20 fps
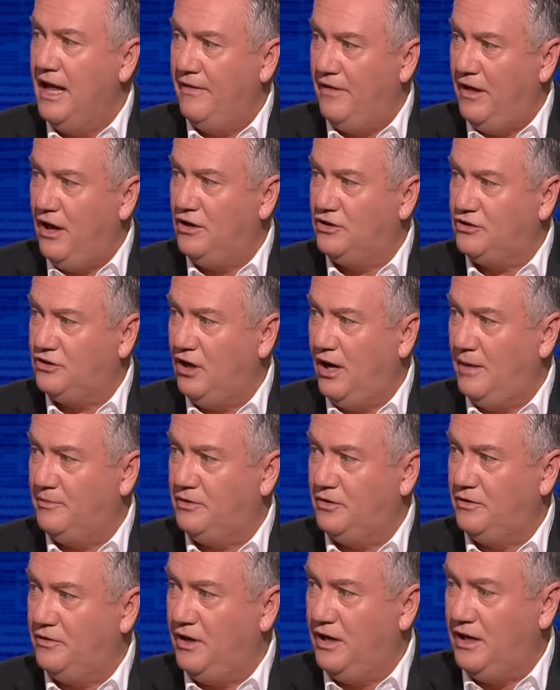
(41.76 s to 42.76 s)
those
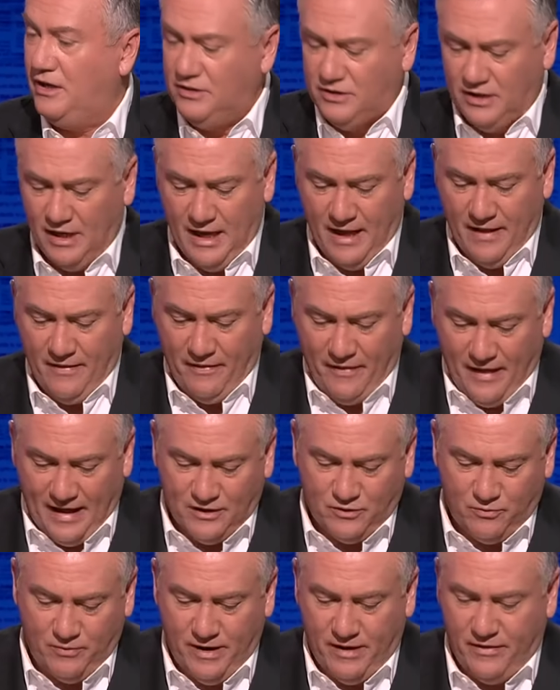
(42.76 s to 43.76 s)
types of things.
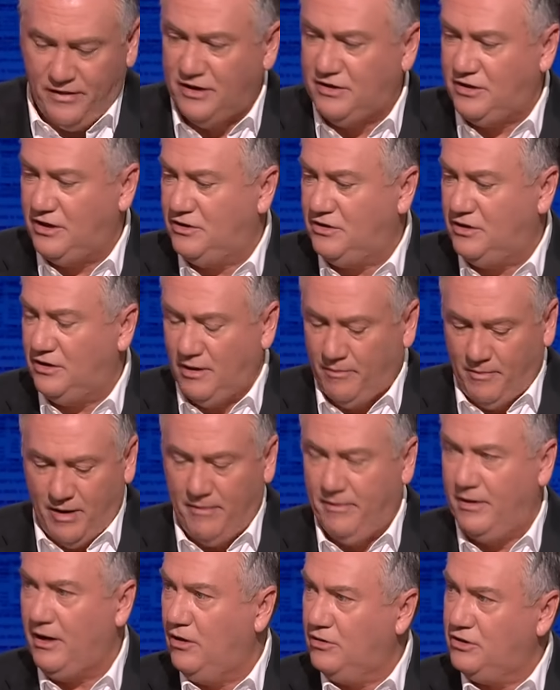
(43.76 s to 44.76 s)
That's where this is at the
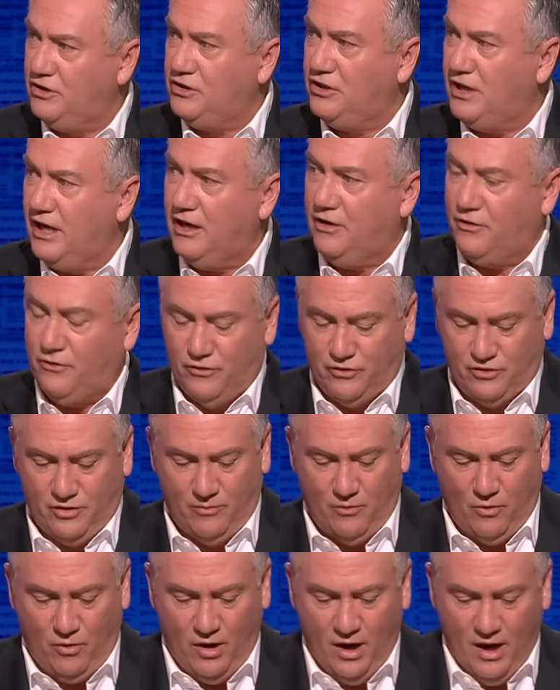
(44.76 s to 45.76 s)
moment. I'll just take you through
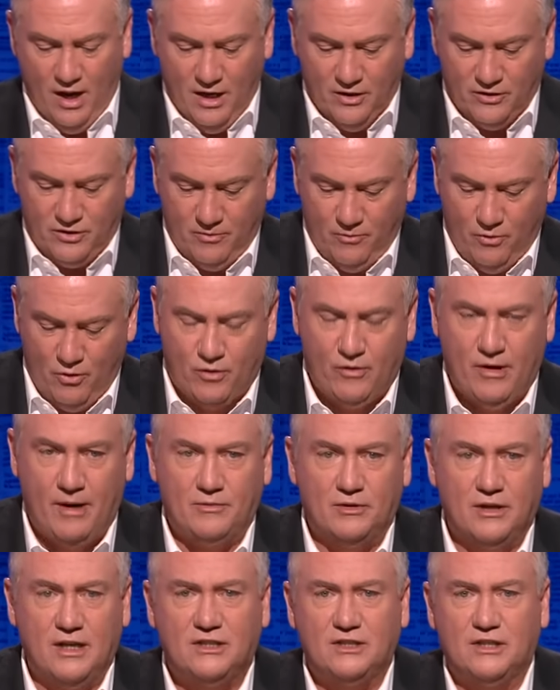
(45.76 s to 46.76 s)
some more
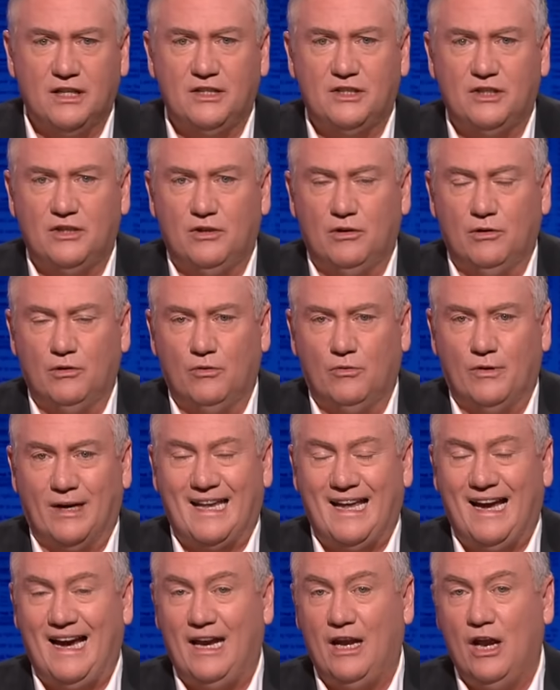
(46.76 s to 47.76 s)
grabs. Let's listen to Laura
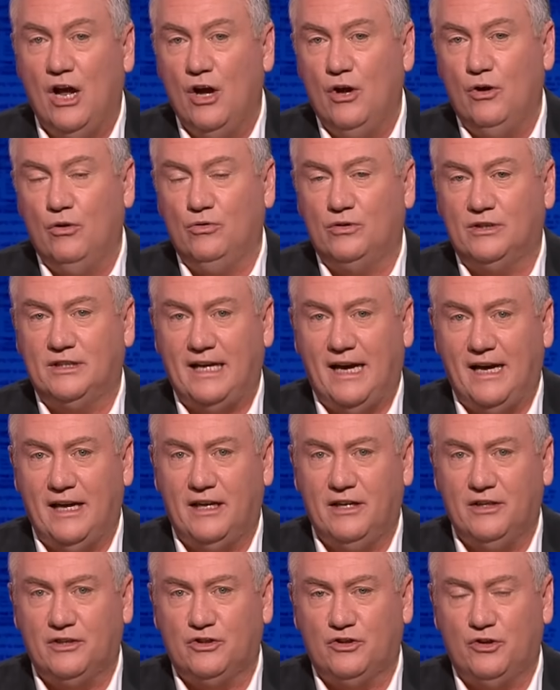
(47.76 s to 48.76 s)
Kane, who'll
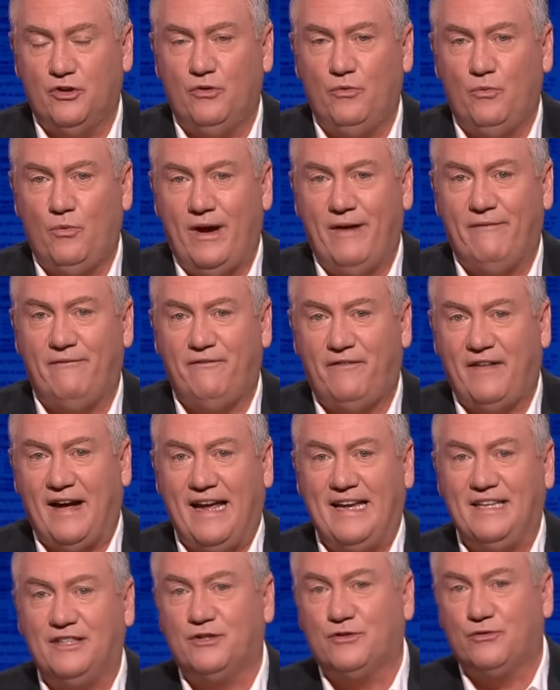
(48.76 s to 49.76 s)
take us to where
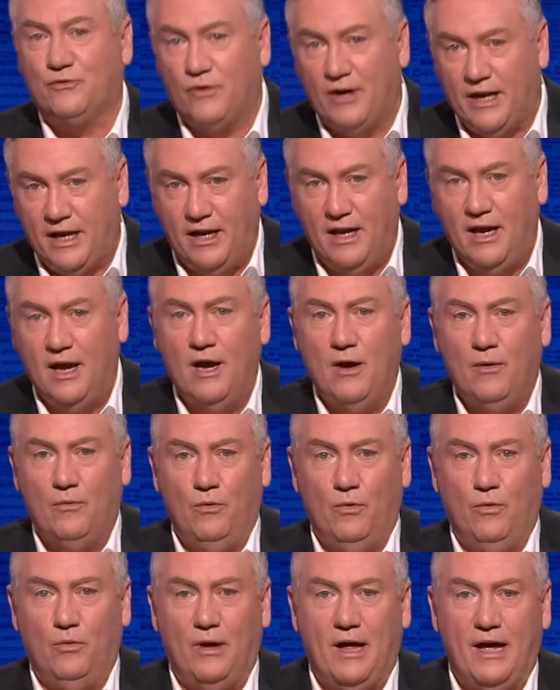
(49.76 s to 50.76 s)
phase 3
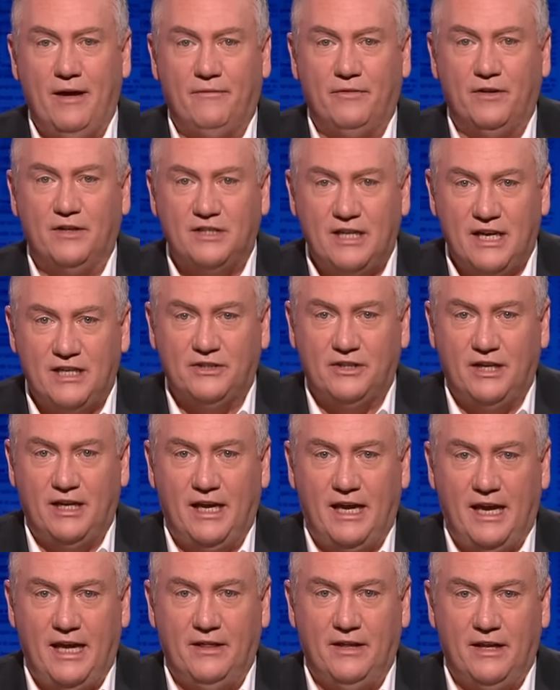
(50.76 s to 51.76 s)
will have the
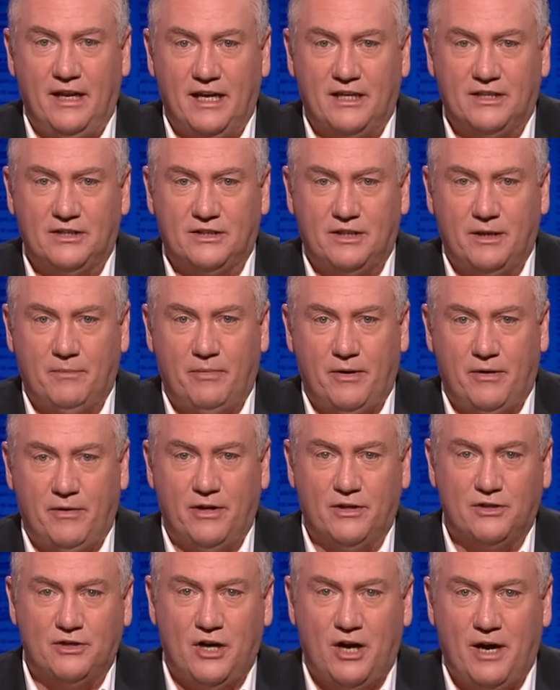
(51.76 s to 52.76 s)
testing in the next period
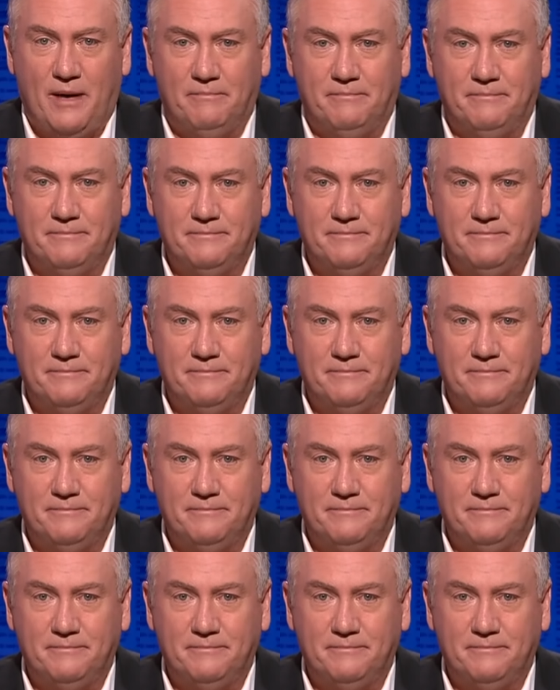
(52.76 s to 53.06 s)
of time.